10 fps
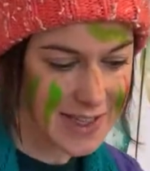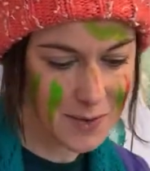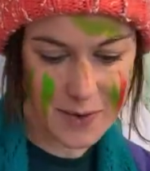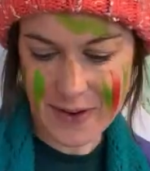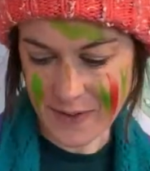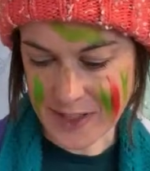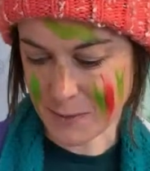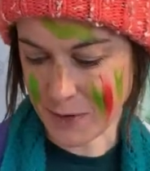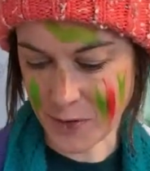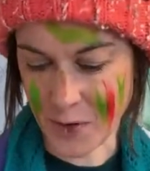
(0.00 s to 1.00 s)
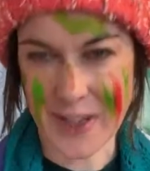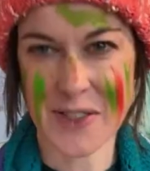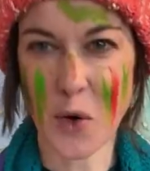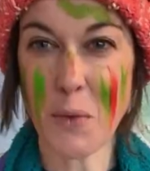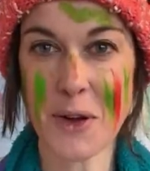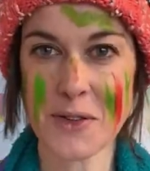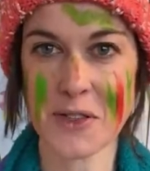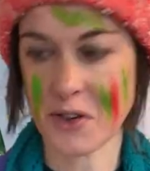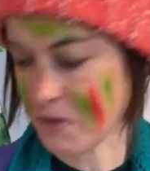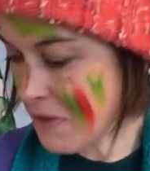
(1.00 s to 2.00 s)
that we've never done before. It's almost a
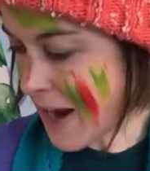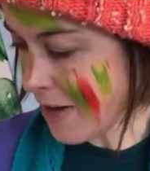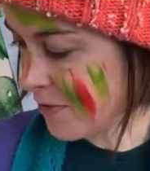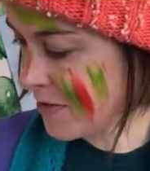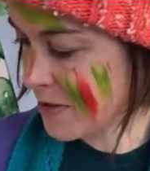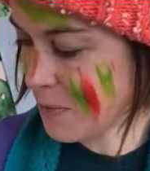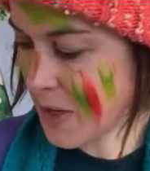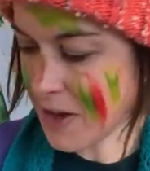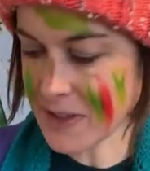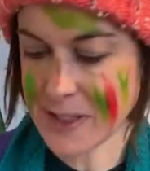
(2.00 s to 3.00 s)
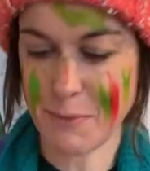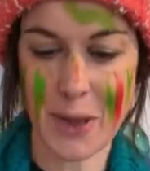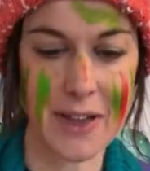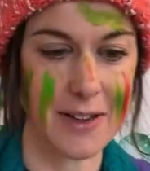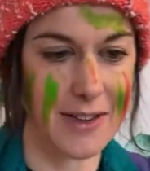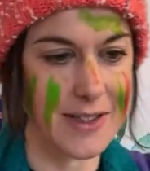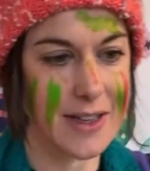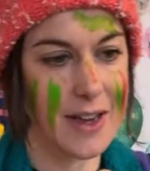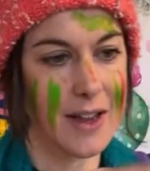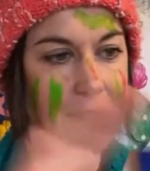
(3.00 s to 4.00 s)
craft. We're going to build
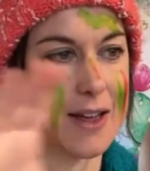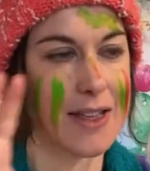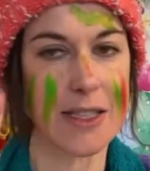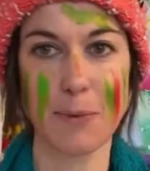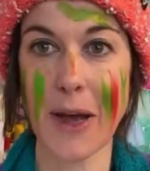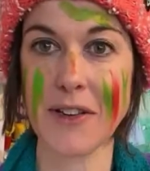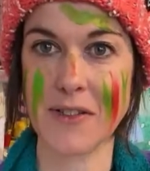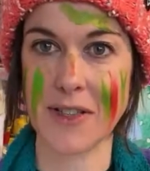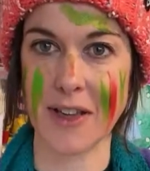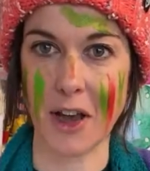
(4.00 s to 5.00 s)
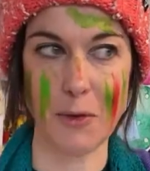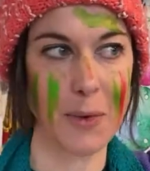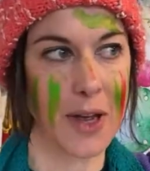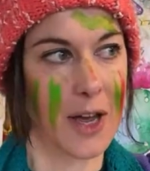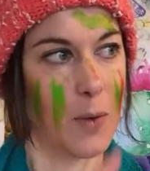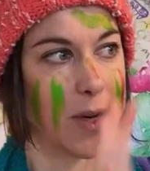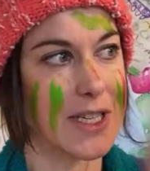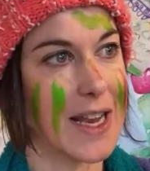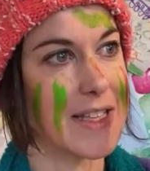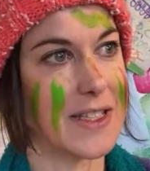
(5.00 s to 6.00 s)
a spectroscope which
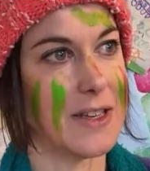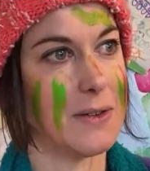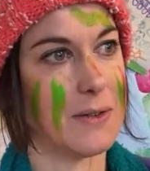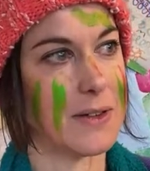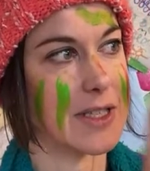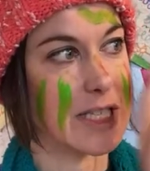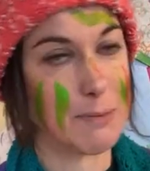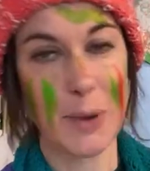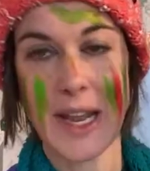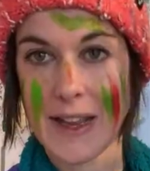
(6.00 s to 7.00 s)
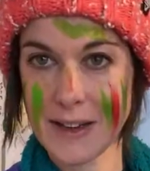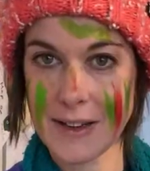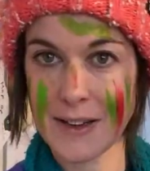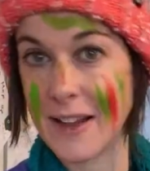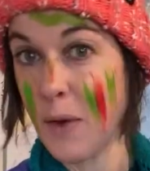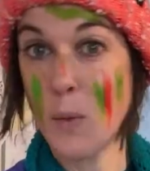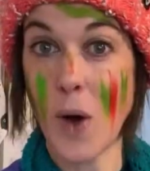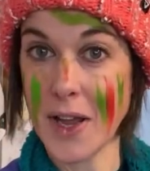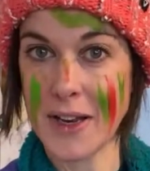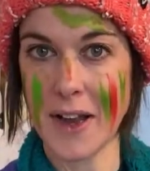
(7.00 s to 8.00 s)
lets you split like
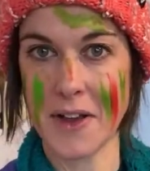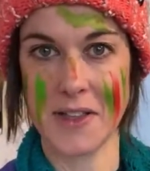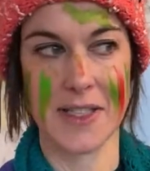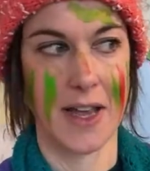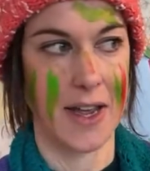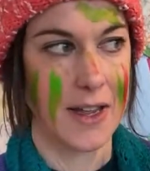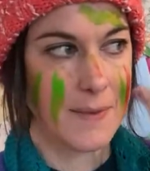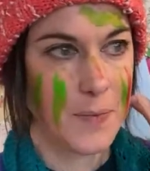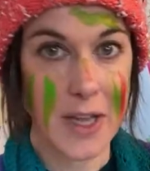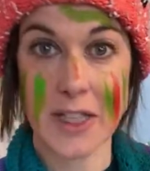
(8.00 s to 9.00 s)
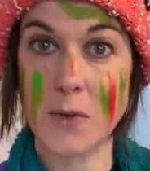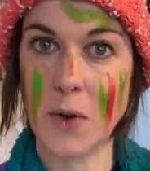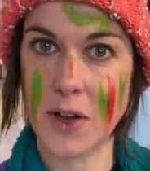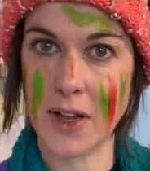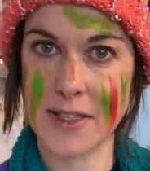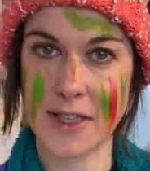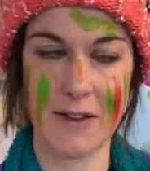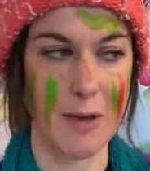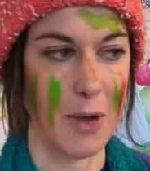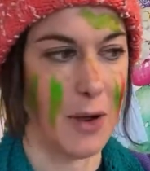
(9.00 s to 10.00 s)
white light, say, into all the colours of the
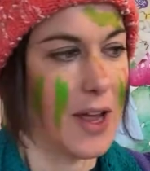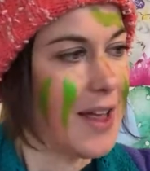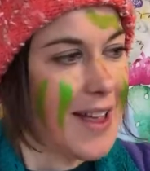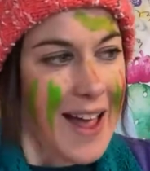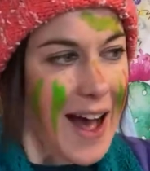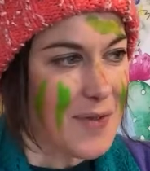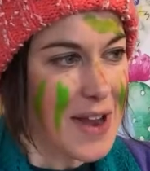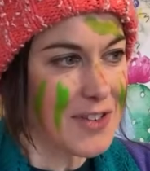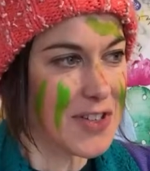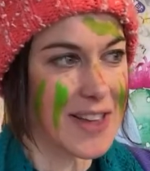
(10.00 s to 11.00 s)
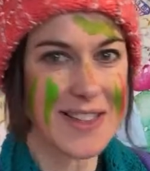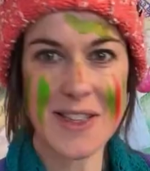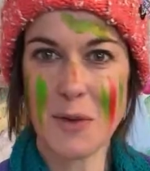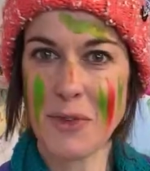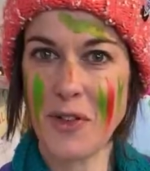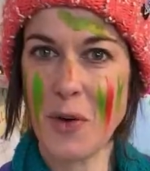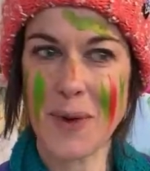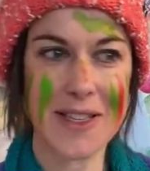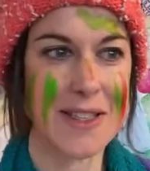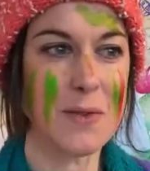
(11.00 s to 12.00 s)
rainbow. I've never tried to do it before
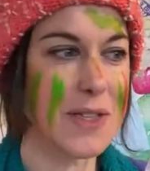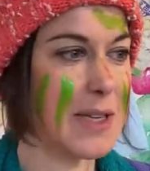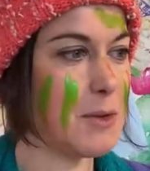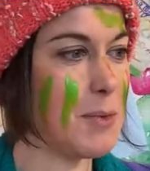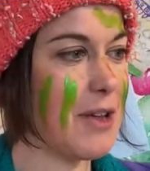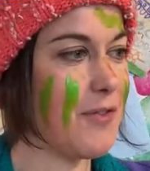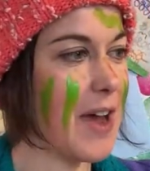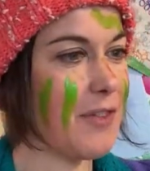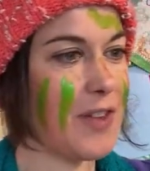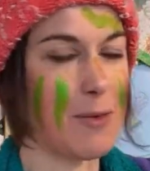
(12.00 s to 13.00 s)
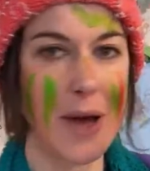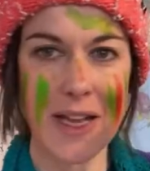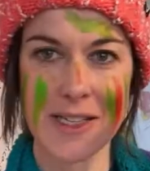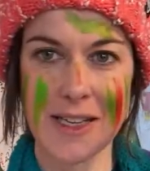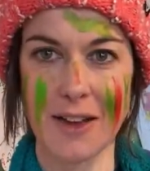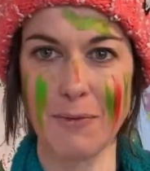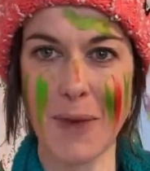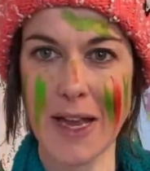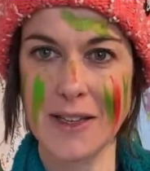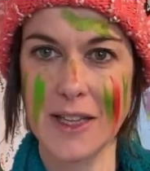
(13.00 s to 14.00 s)
because it's always seemed a bit faffy, but actually I've
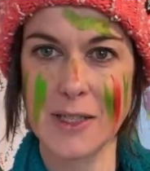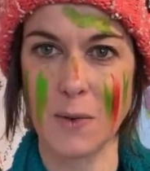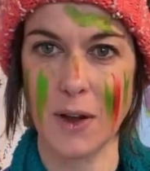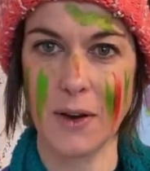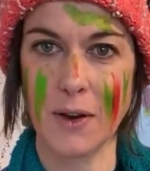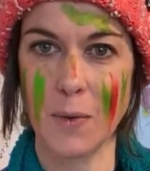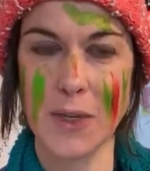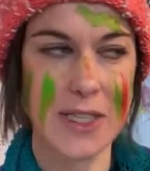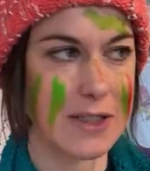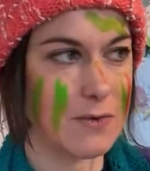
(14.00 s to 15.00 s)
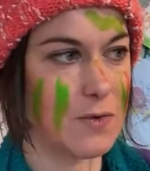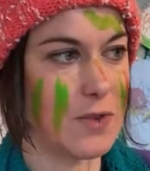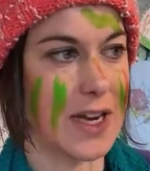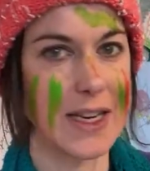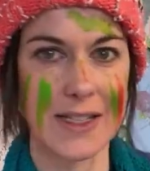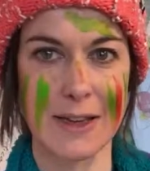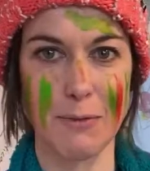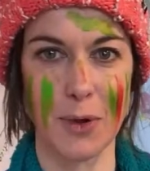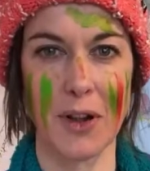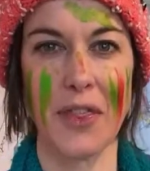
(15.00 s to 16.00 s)
made this one, which is really
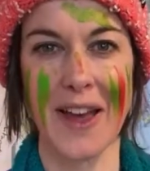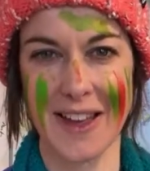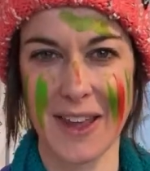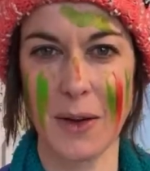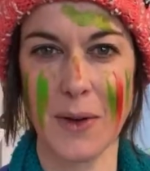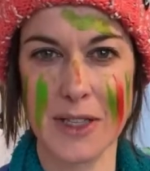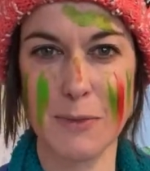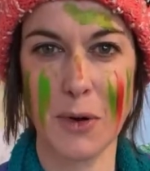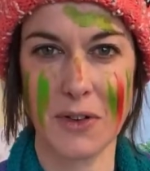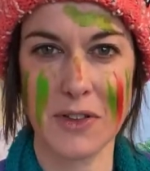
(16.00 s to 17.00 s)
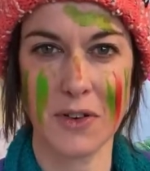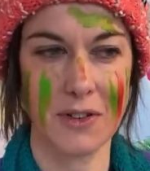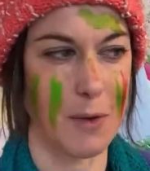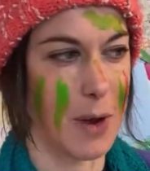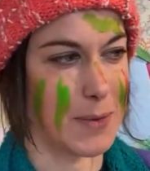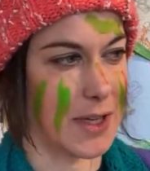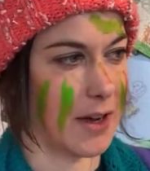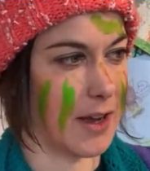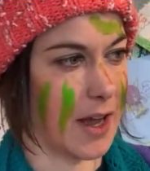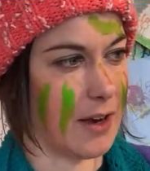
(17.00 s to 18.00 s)
simple. Thank you, Exploratorium
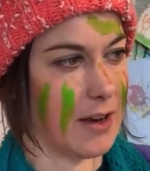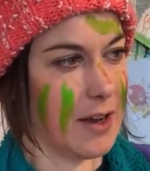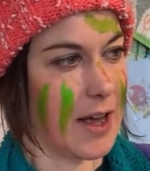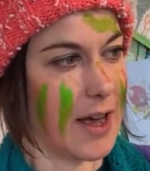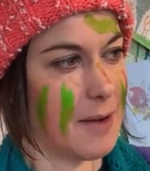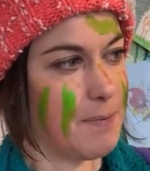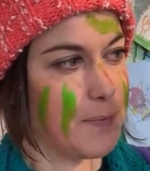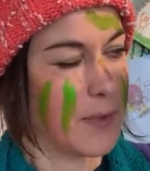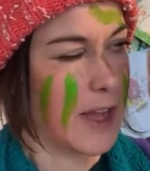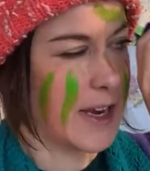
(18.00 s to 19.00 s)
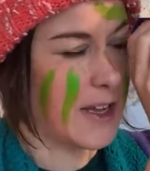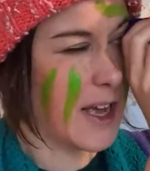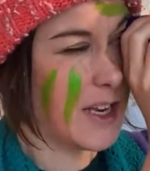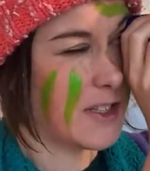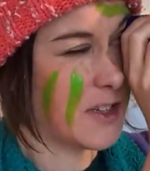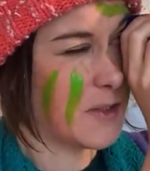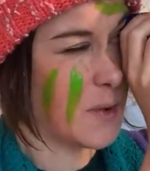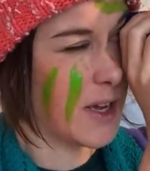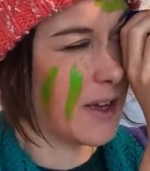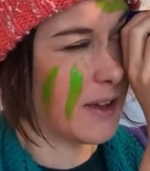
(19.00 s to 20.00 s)
website again. And it does
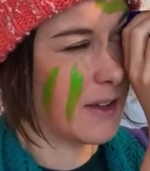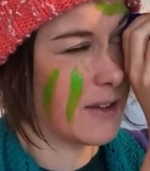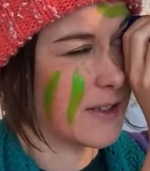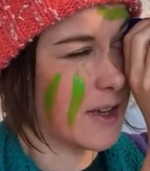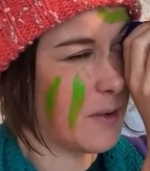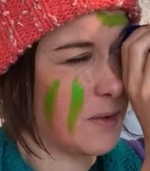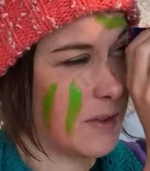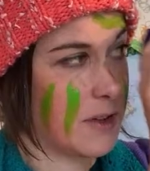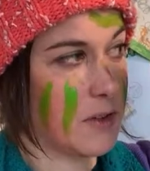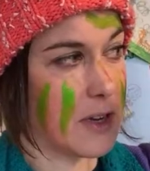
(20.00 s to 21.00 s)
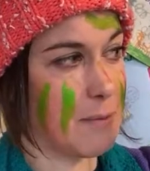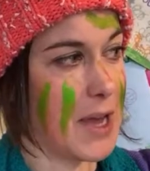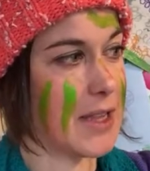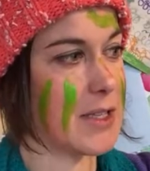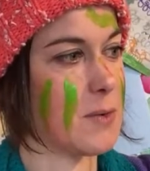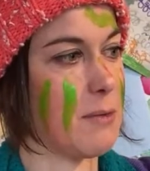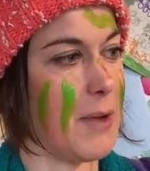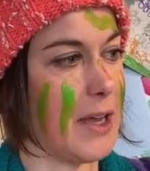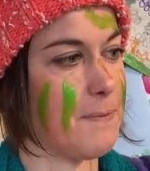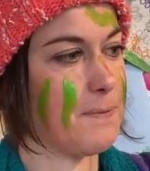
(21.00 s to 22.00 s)
work. So you're going to make this with
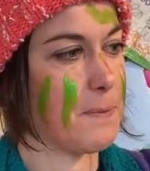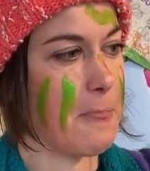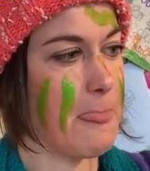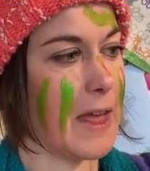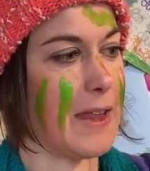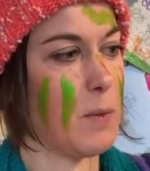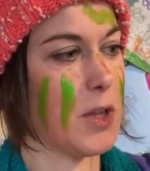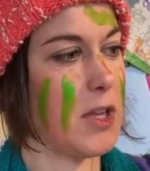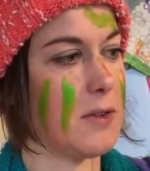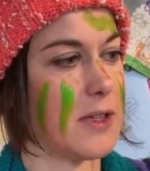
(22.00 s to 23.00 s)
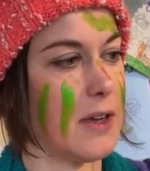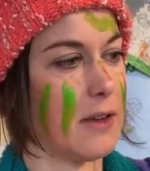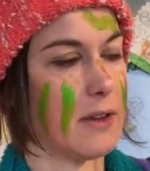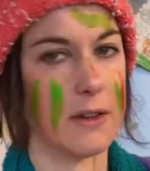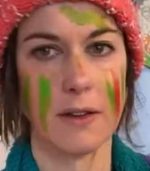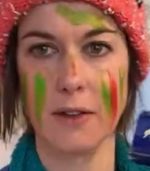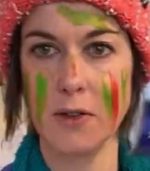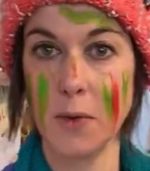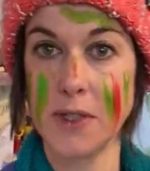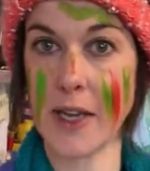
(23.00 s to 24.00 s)
me, and then we'll use it
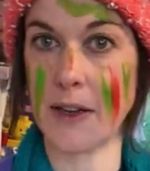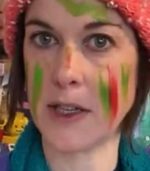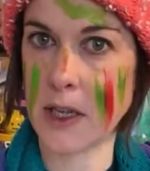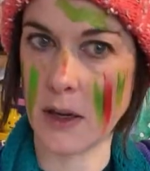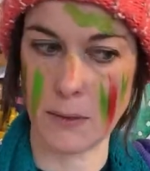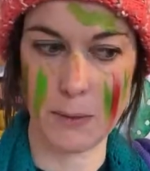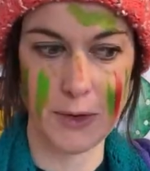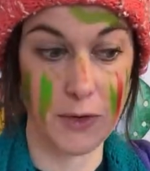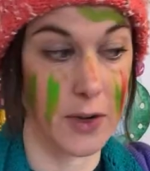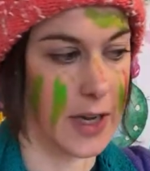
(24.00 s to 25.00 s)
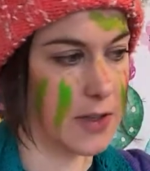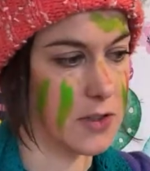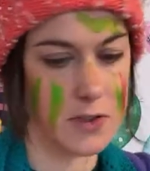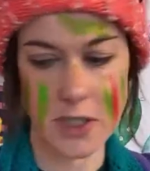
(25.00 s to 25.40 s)
towards the end of the show, before LEGO Story